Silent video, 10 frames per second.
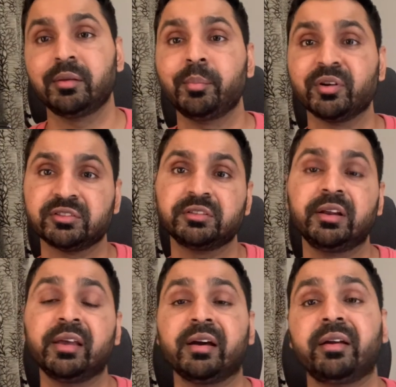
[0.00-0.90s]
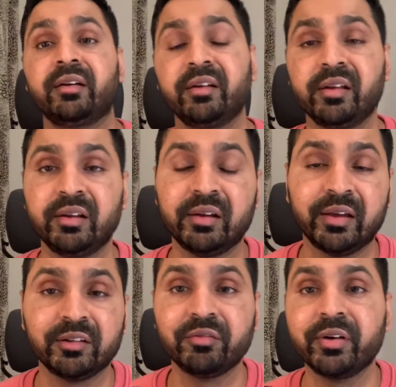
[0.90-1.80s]
personally I really like
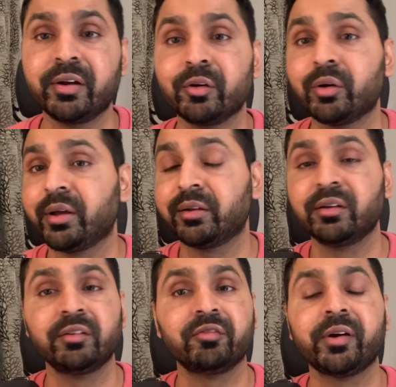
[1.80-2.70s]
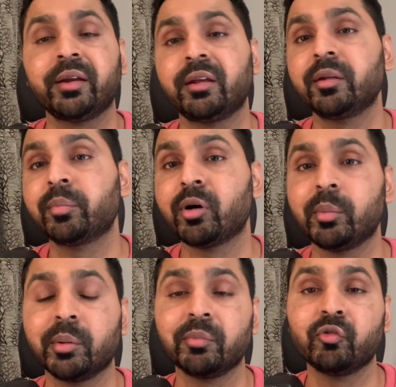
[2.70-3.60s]
the video. I didn't find any
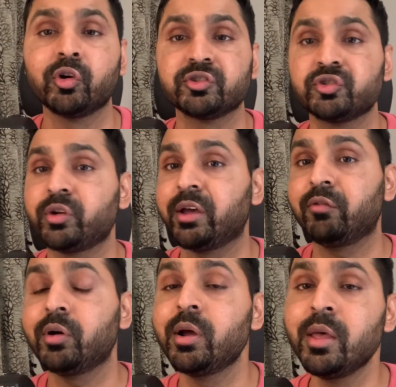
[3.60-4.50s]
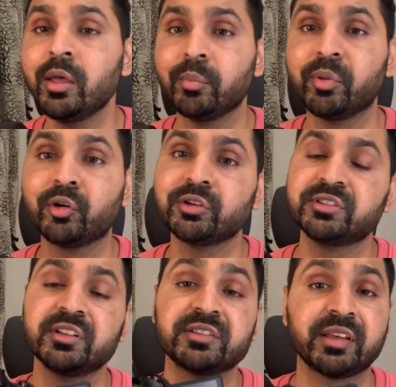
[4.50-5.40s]
problem whatsoever because
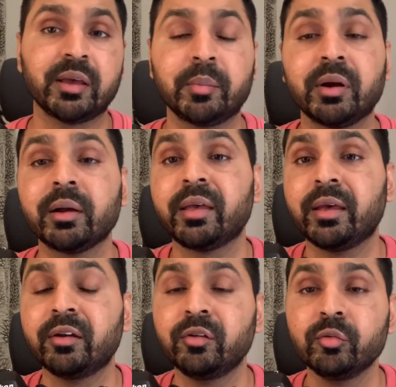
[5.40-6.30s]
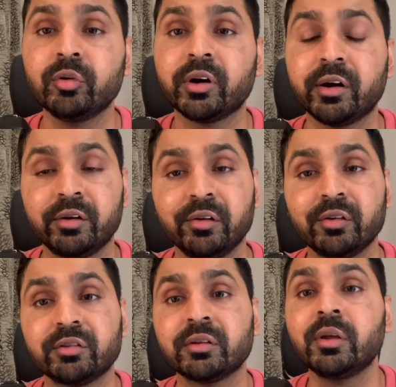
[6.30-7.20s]
this camera can do
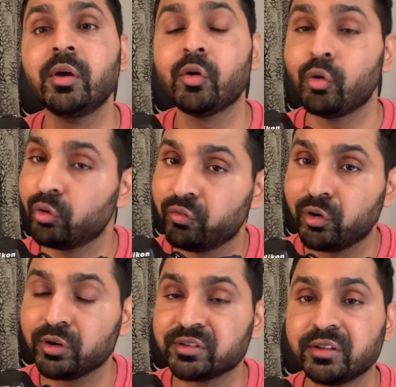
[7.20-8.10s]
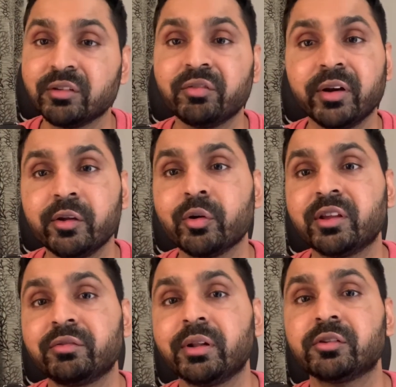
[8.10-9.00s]
continuous autofocus in the video as
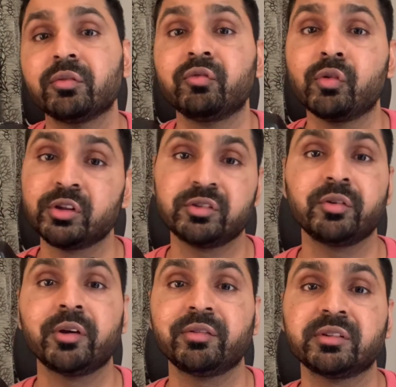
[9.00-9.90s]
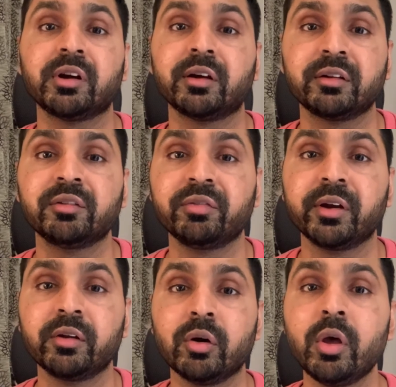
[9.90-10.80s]
well. So once you have started the
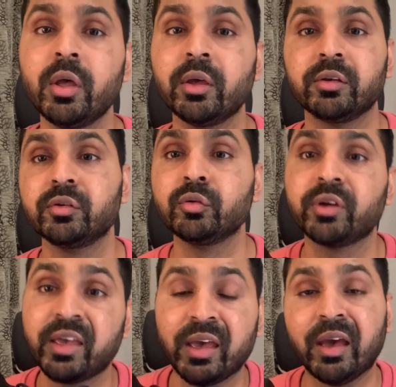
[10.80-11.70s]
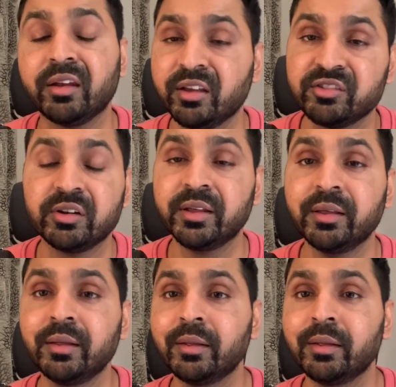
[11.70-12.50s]
video, you can actually